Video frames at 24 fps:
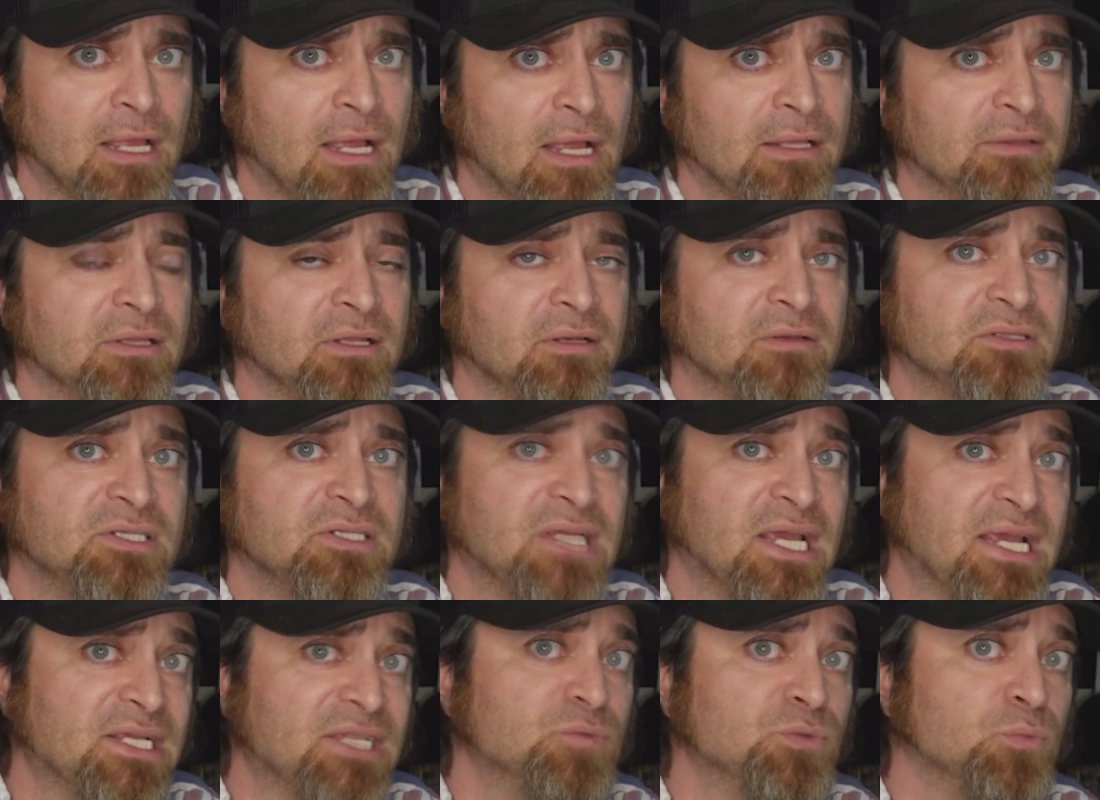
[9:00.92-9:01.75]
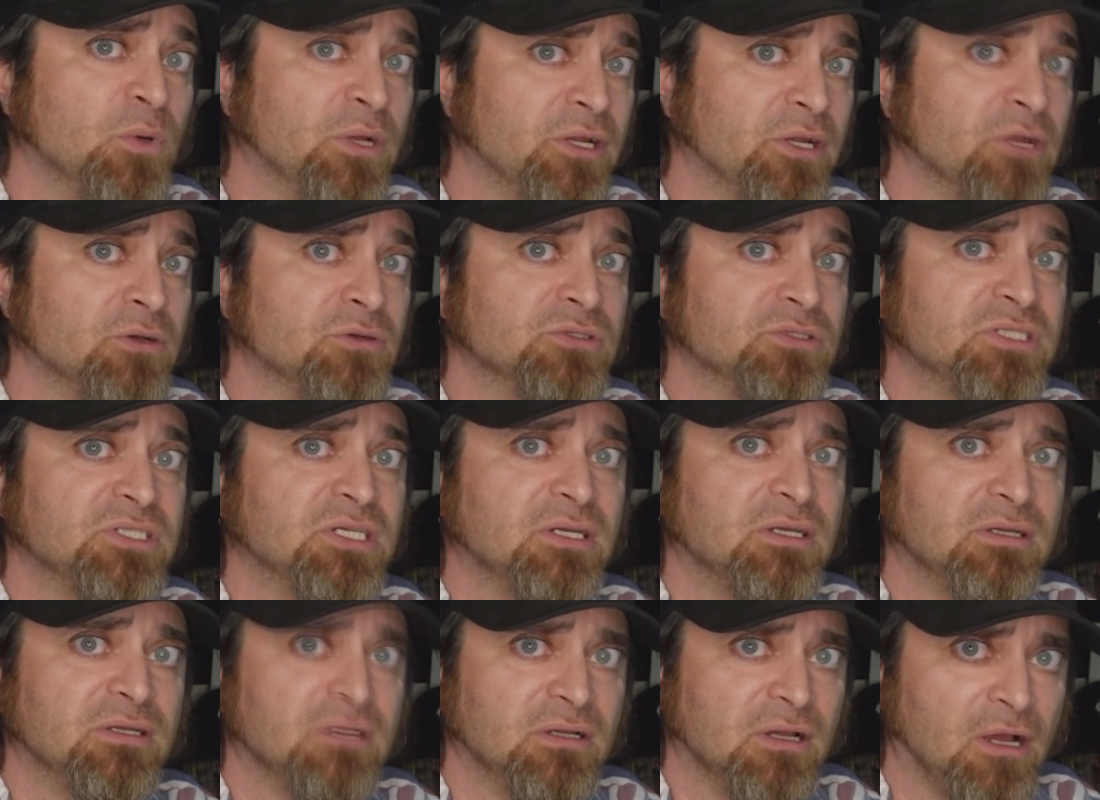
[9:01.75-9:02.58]
line that takes Windows
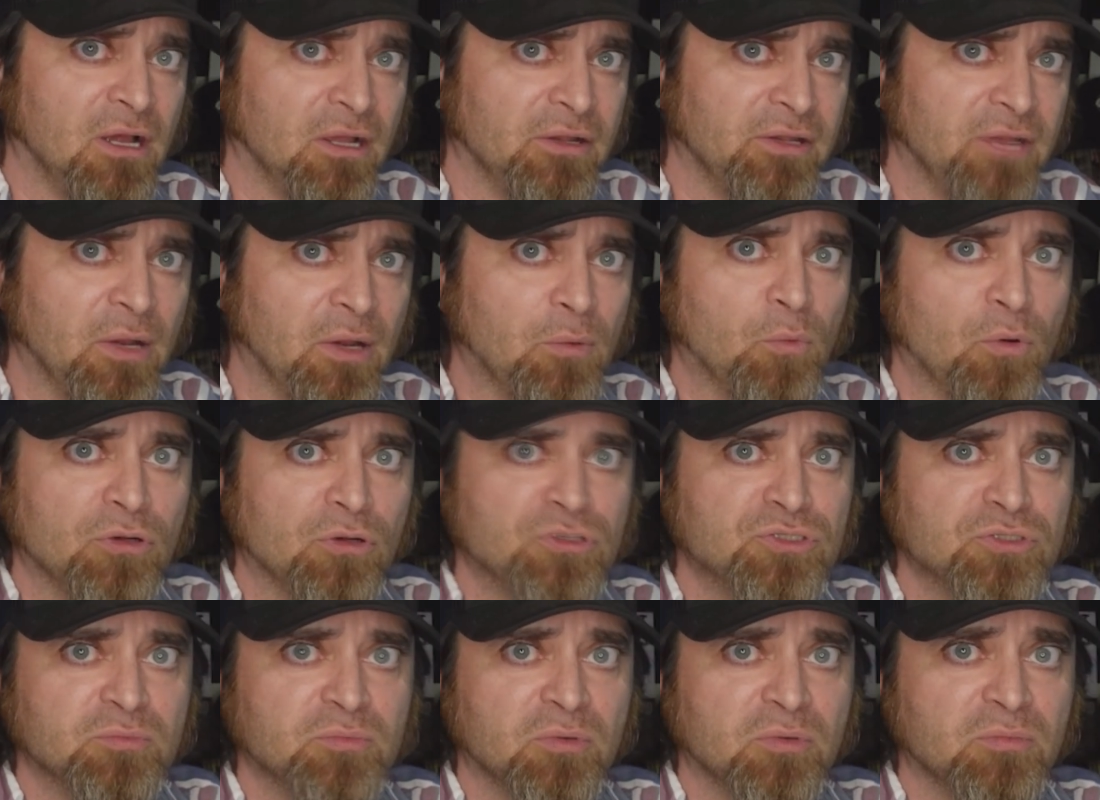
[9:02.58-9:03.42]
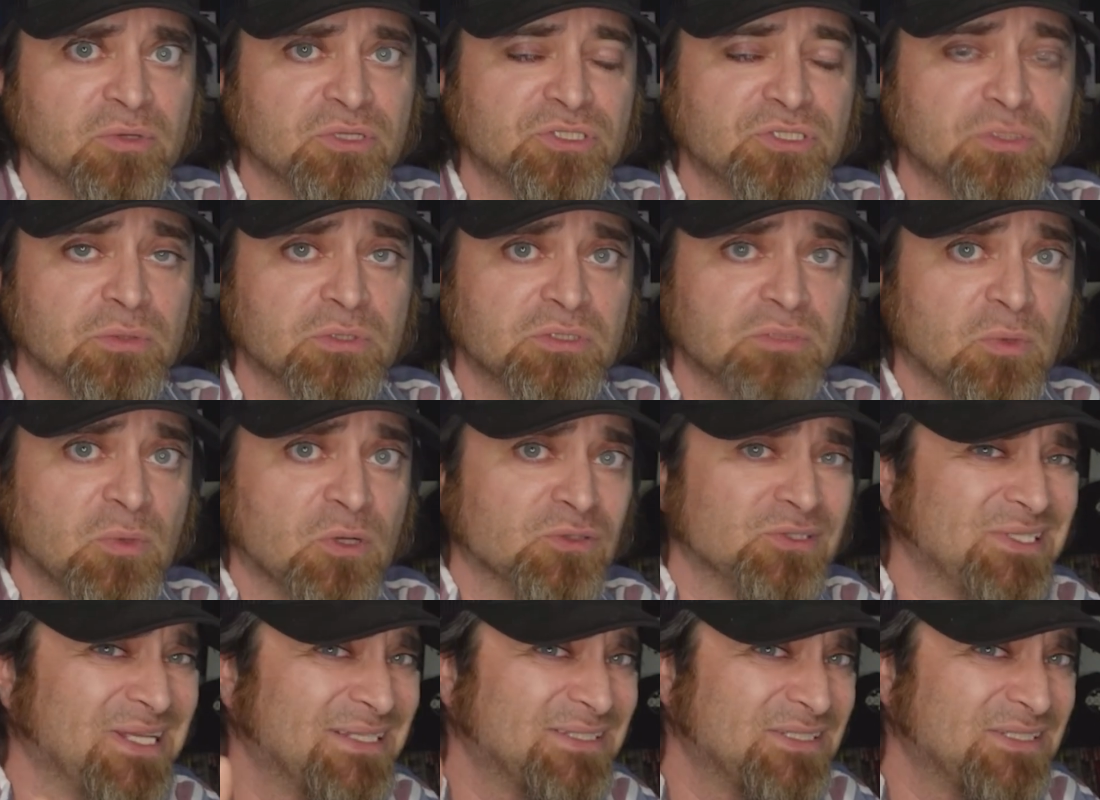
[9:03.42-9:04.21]
uh, network to promiscuous modes.